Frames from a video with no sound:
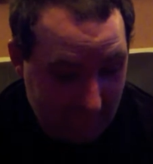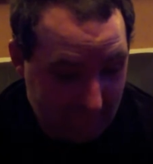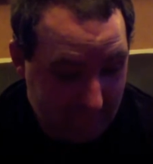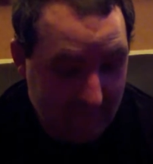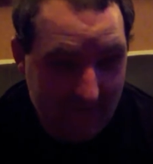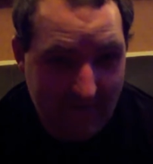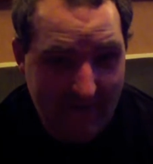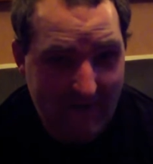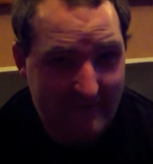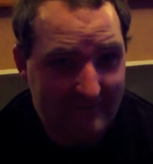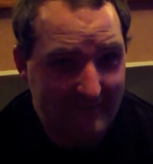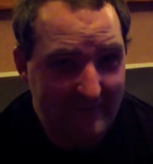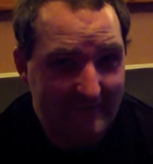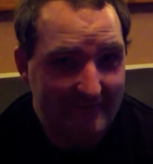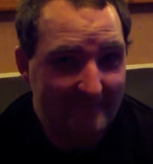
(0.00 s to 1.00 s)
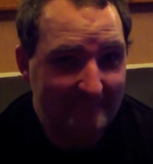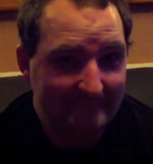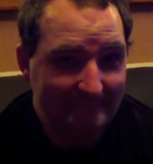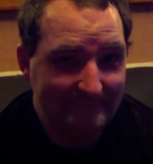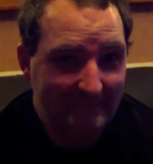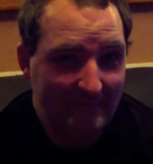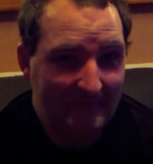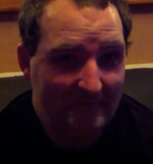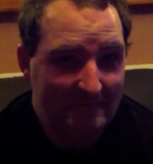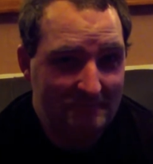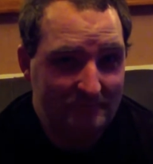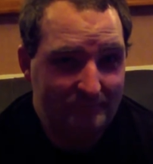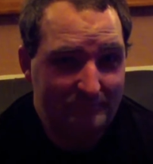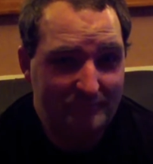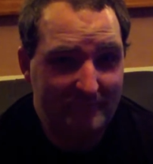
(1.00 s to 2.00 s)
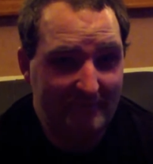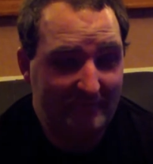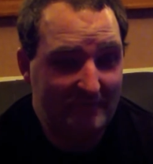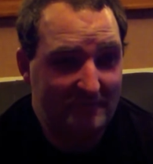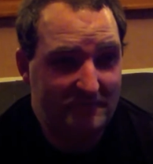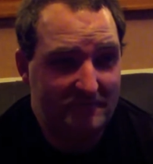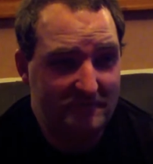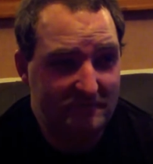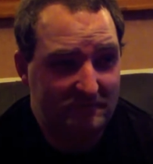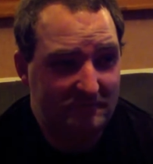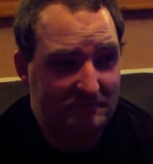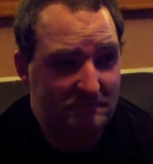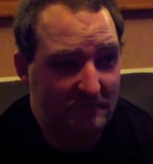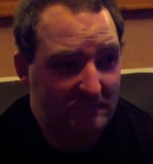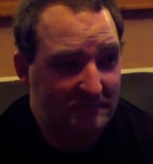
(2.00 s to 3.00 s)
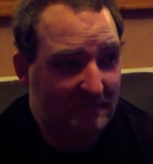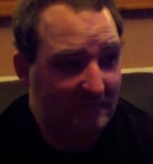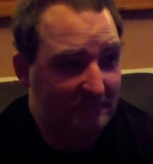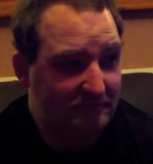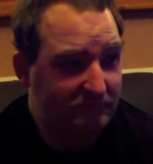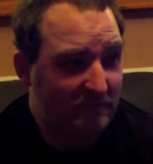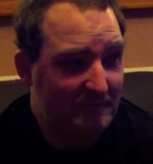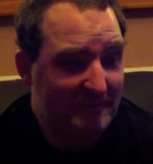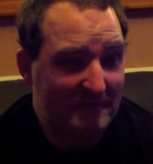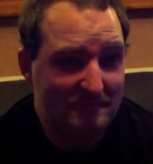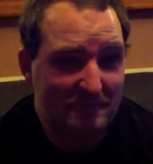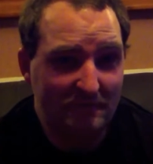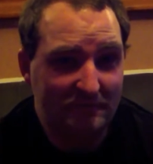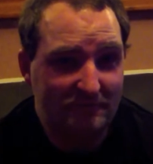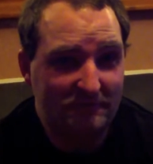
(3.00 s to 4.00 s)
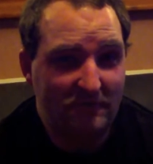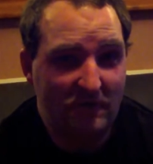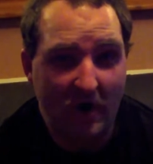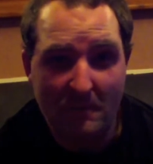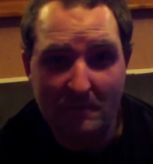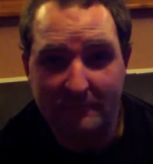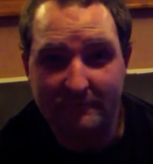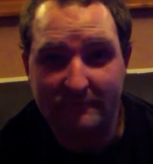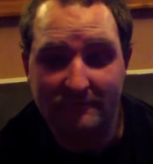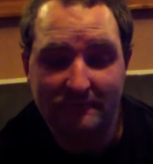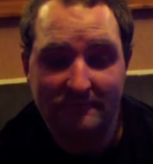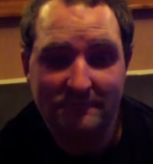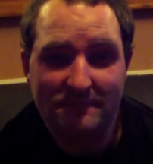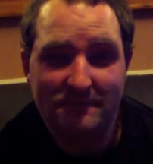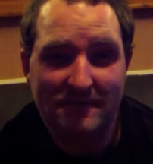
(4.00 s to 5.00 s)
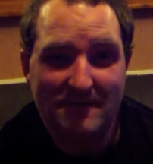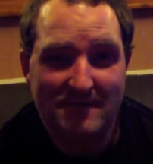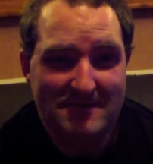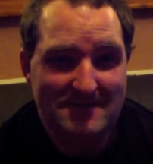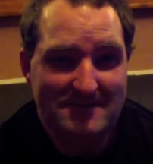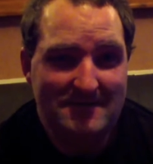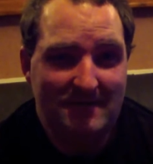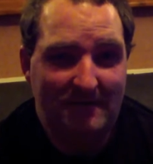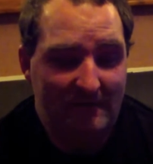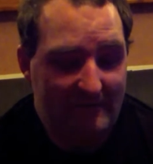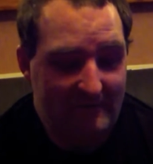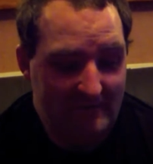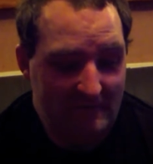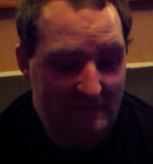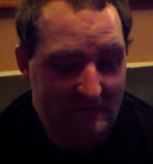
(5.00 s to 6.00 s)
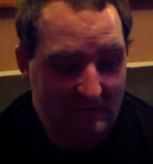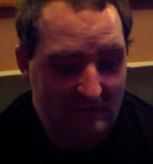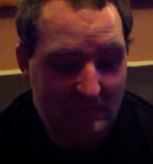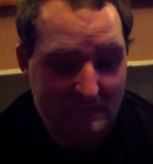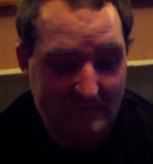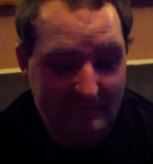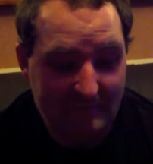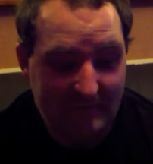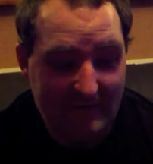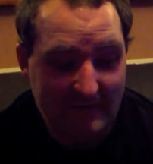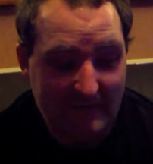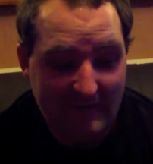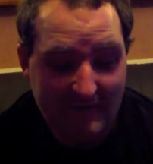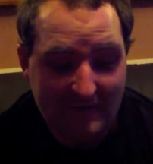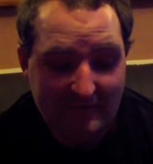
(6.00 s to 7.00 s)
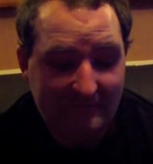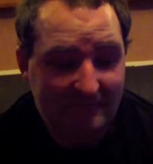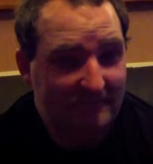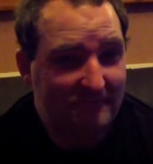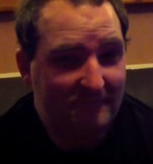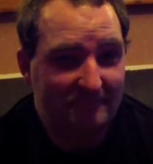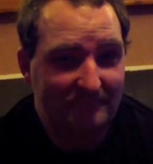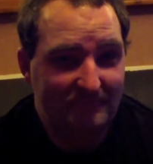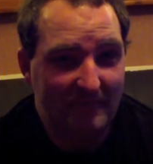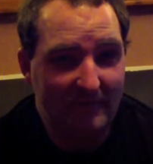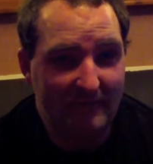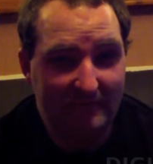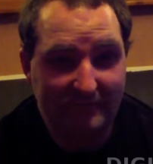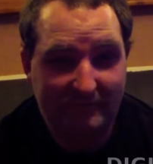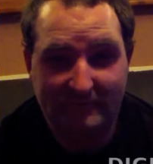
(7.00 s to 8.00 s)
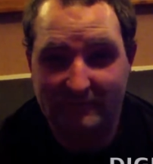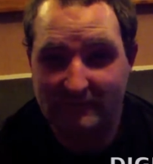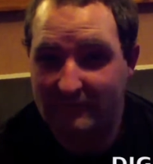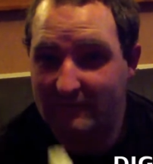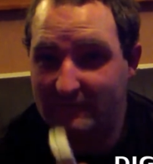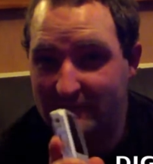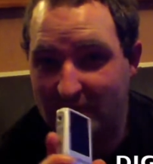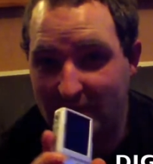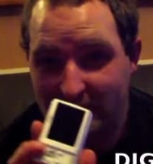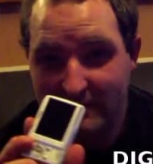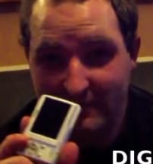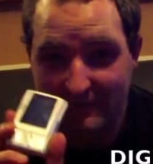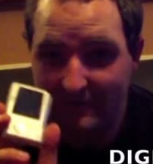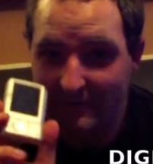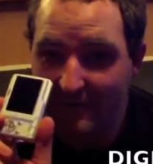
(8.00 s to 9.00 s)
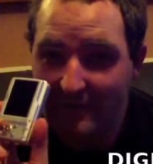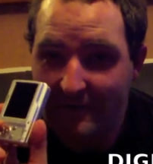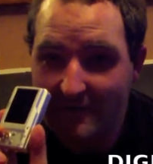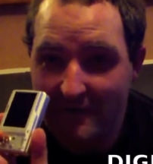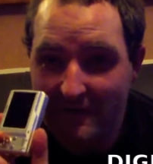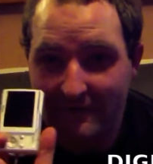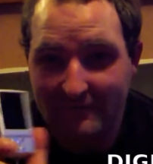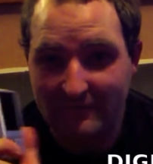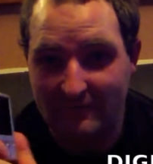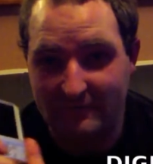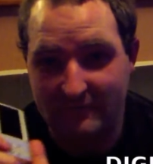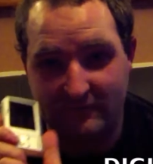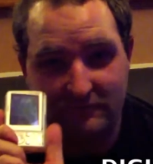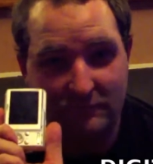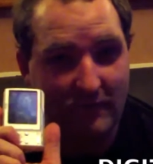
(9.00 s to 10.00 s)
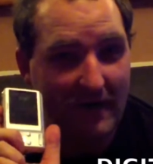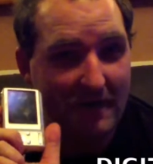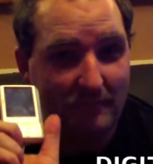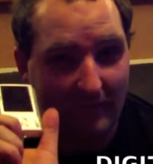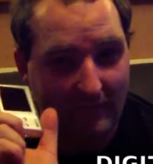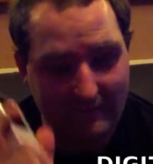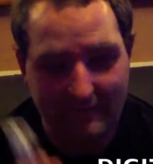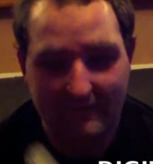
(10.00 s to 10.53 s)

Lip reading: really handy. It's probably the most common equipment that you need. It's the digital camera.